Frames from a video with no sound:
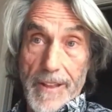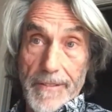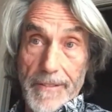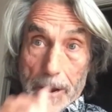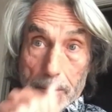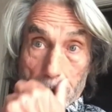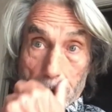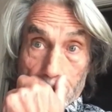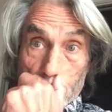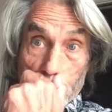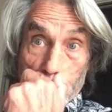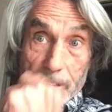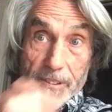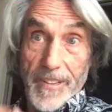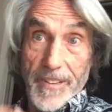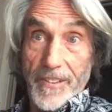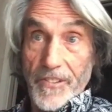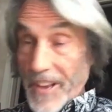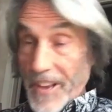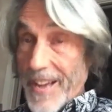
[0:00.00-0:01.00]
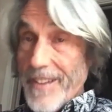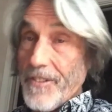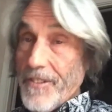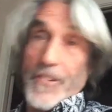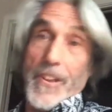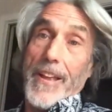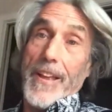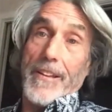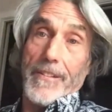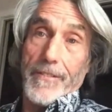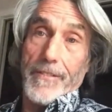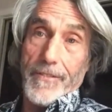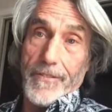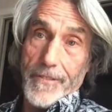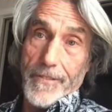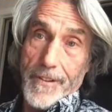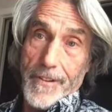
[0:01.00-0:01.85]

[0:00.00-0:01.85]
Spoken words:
and they were really satsangs.